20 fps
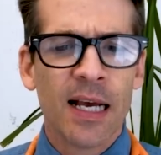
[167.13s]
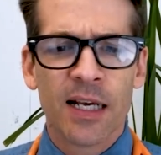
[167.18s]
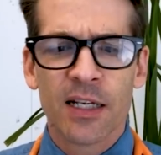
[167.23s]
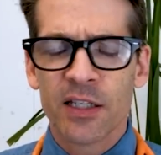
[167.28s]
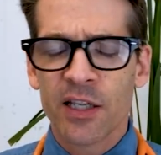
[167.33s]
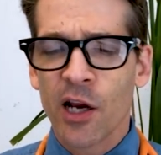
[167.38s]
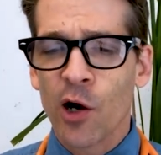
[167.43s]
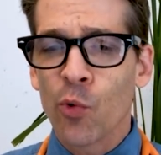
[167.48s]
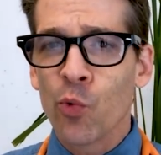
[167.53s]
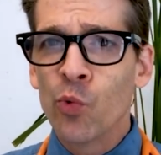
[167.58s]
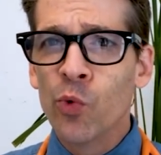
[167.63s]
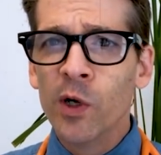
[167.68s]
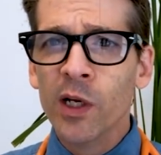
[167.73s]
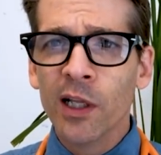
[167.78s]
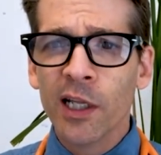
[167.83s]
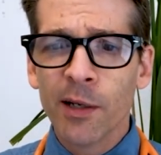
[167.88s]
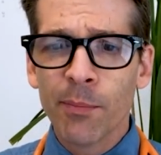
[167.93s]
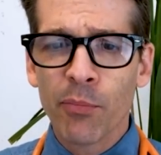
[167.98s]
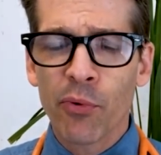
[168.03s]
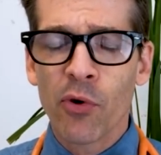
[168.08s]
because they are
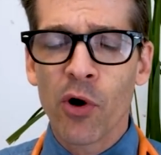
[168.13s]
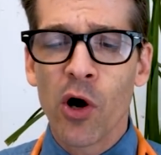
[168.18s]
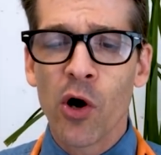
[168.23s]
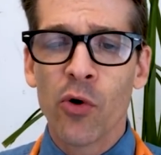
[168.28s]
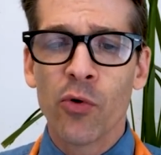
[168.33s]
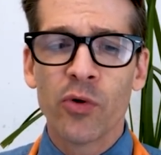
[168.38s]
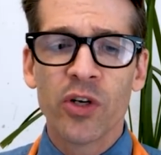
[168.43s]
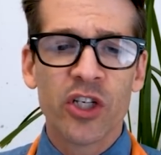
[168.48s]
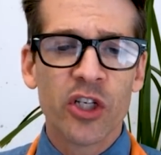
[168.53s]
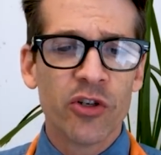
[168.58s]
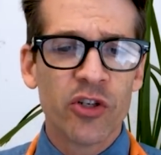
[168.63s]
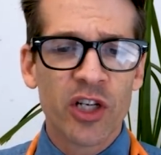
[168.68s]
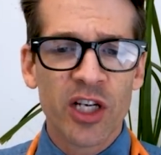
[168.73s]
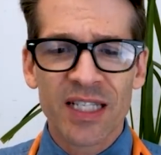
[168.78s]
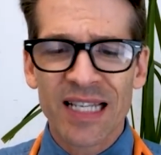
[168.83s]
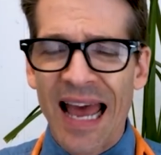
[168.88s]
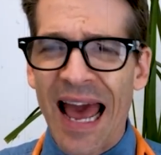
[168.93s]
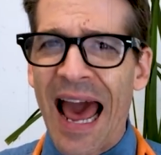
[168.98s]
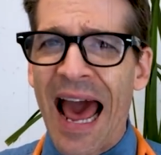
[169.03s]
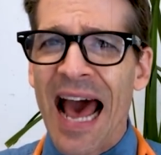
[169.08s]
really prone to
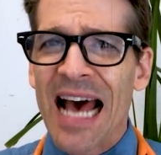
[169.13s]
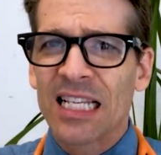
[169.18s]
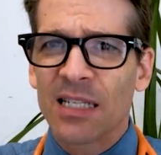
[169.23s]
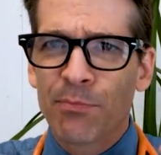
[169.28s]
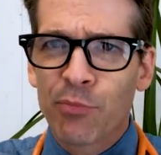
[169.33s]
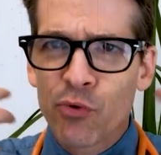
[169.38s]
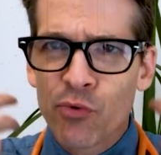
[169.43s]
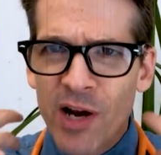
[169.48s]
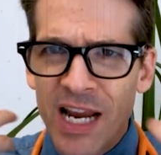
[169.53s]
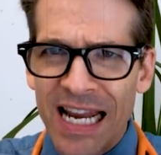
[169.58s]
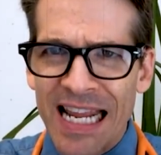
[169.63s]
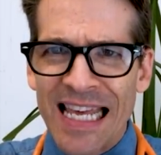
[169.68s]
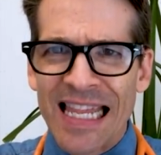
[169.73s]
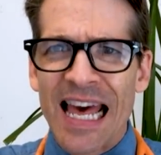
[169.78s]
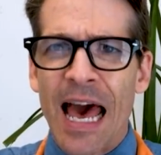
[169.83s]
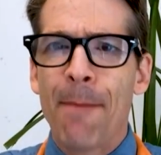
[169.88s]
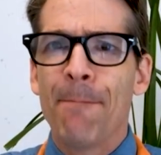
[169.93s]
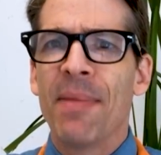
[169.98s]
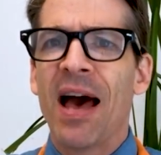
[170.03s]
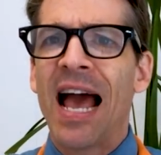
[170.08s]
just aspirating
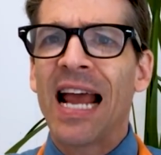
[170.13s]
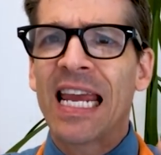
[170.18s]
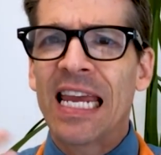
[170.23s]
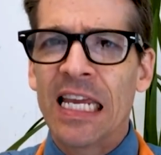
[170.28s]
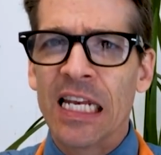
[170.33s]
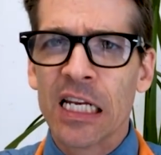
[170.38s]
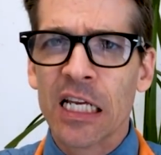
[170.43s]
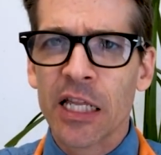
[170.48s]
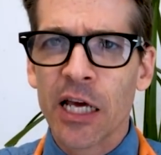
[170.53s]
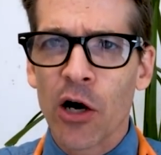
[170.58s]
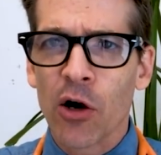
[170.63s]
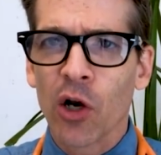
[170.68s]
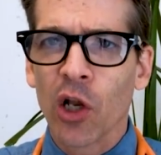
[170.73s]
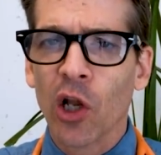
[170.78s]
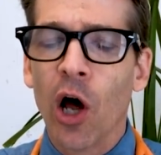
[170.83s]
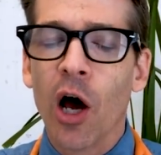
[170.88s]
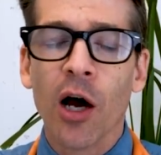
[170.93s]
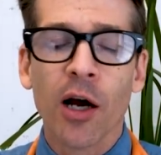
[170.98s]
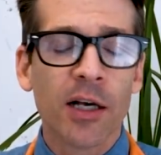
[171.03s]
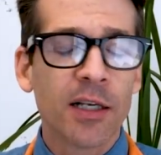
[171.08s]
that back into their
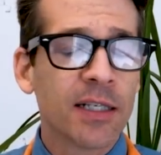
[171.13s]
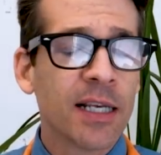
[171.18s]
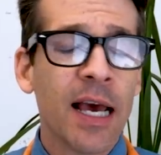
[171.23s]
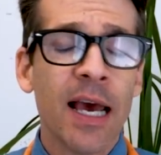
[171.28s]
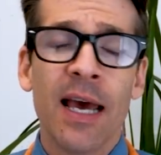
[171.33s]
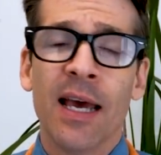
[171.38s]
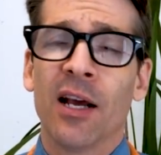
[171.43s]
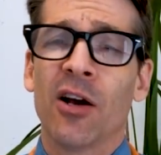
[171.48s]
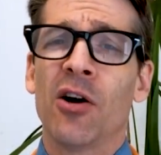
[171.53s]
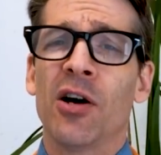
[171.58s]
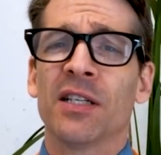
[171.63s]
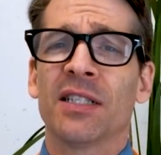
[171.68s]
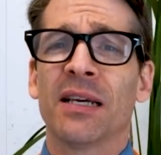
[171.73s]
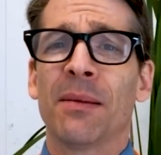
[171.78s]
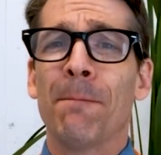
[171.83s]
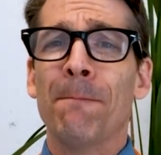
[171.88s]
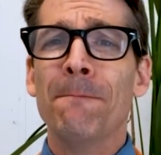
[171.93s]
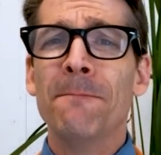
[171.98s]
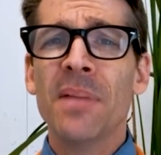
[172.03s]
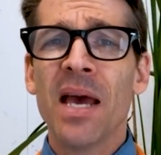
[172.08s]
lungs,
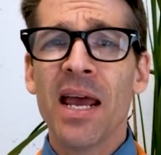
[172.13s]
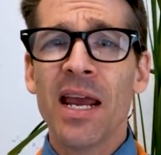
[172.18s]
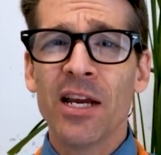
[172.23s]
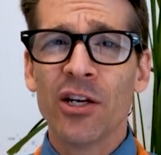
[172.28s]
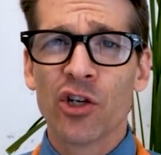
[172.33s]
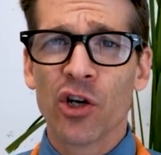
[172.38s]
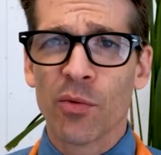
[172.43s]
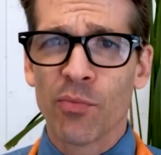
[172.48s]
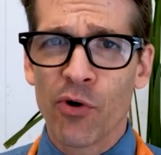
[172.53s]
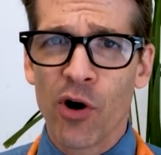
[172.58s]
causing major